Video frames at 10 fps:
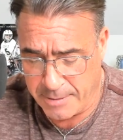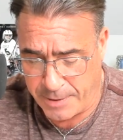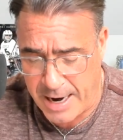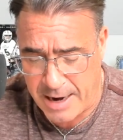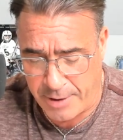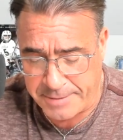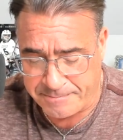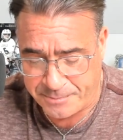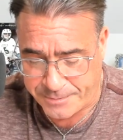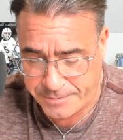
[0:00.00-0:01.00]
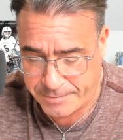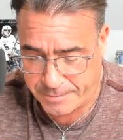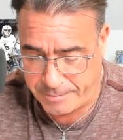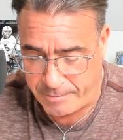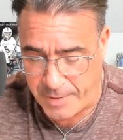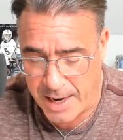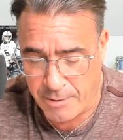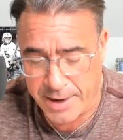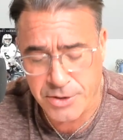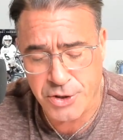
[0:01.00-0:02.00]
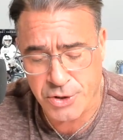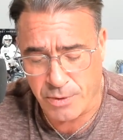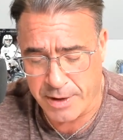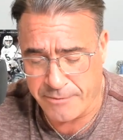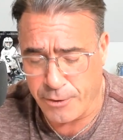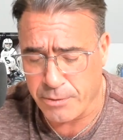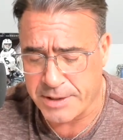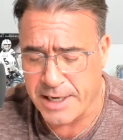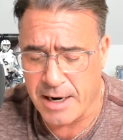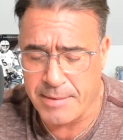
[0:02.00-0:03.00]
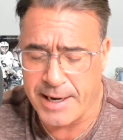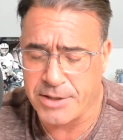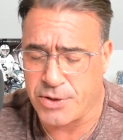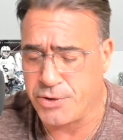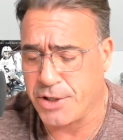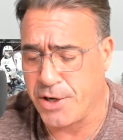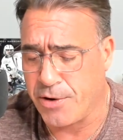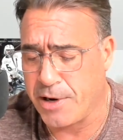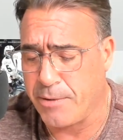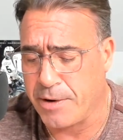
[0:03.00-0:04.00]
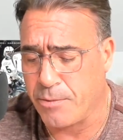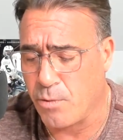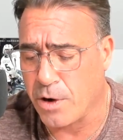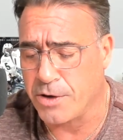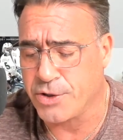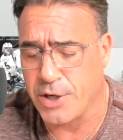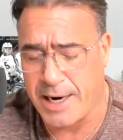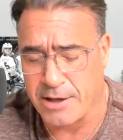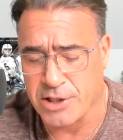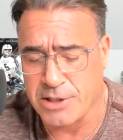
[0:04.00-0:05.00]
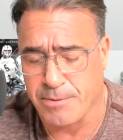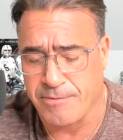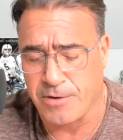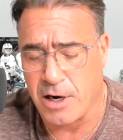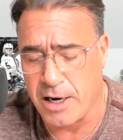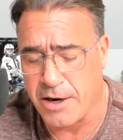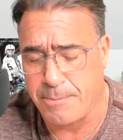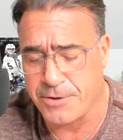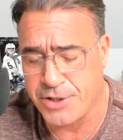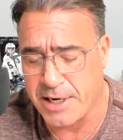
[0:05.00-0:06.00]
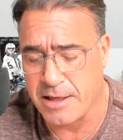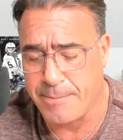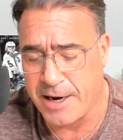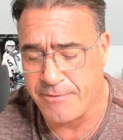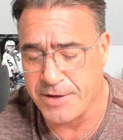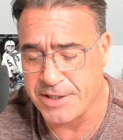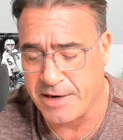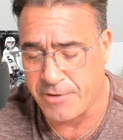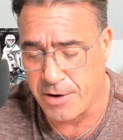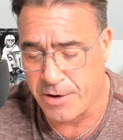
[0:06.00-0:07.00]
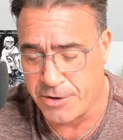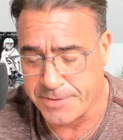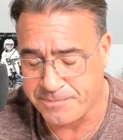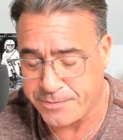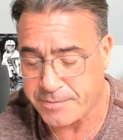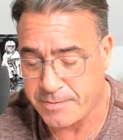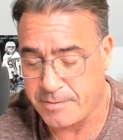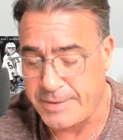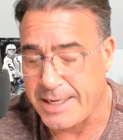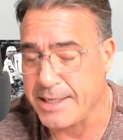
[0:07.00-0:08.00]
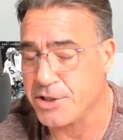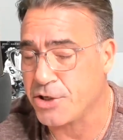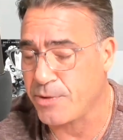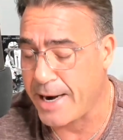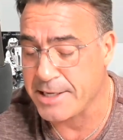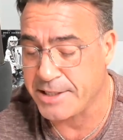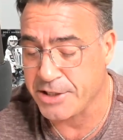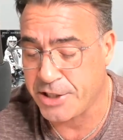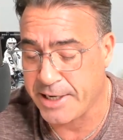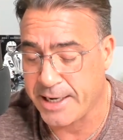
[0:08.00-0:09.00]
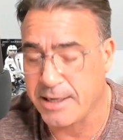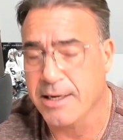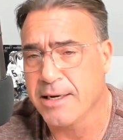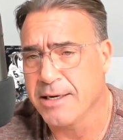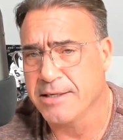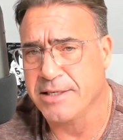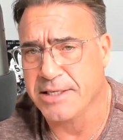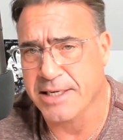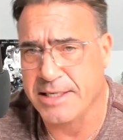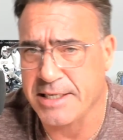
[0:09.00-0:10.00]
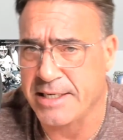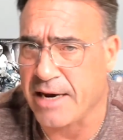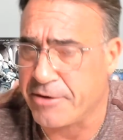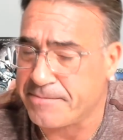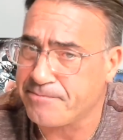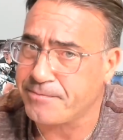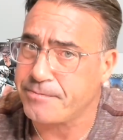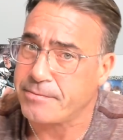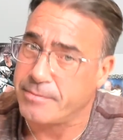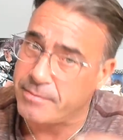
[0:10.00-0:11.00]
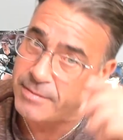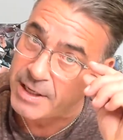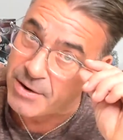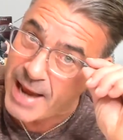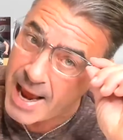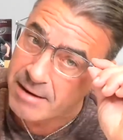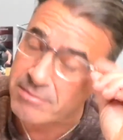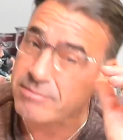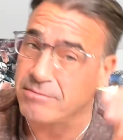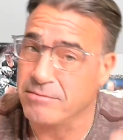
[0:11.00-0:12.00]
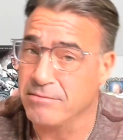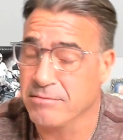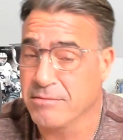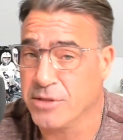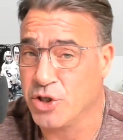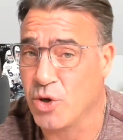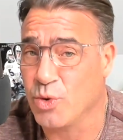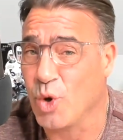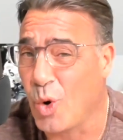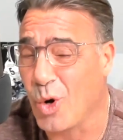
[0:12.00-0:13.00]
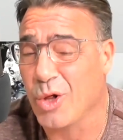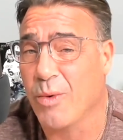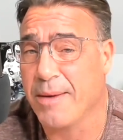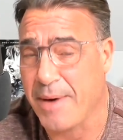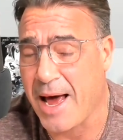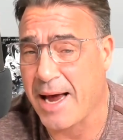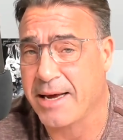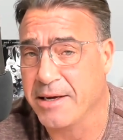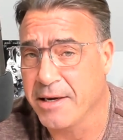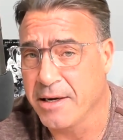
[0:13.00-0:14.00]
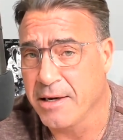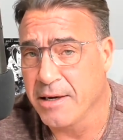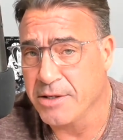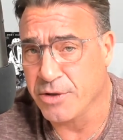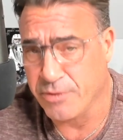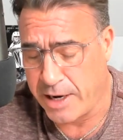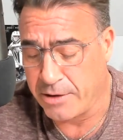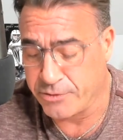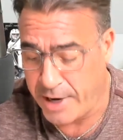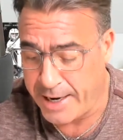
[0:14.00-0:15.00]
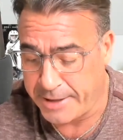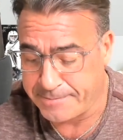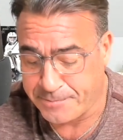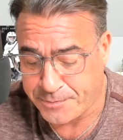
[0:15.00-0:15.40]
But anyway, here's the story. Full retirement age, Social Security, when workers are eligible for 100% of the benefits they've earned, is transitioning to 67. Now, again, this goes all the way back to Ronald Reagan.